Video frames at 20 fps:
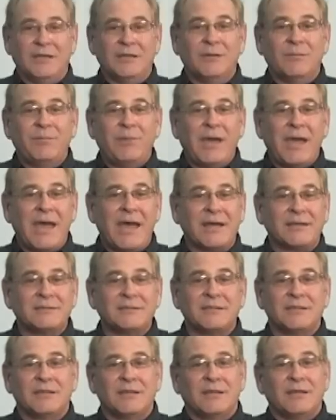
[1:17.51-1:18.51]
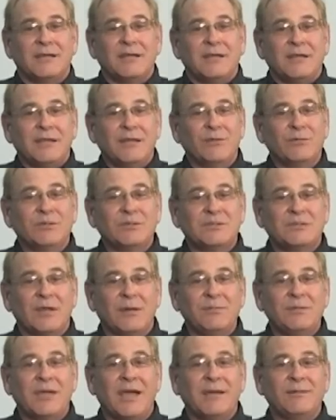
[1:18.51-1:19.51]
In the past, it was
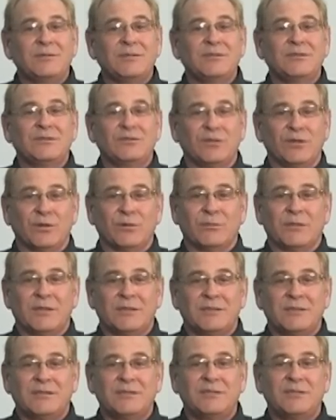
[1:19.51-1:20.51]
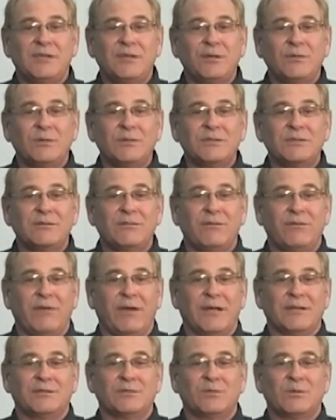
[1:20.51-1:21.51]
sometimes assumed that this sequence of
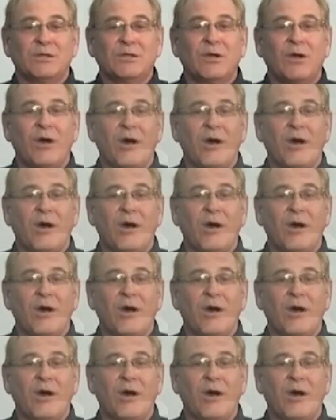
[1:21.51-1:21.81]
events would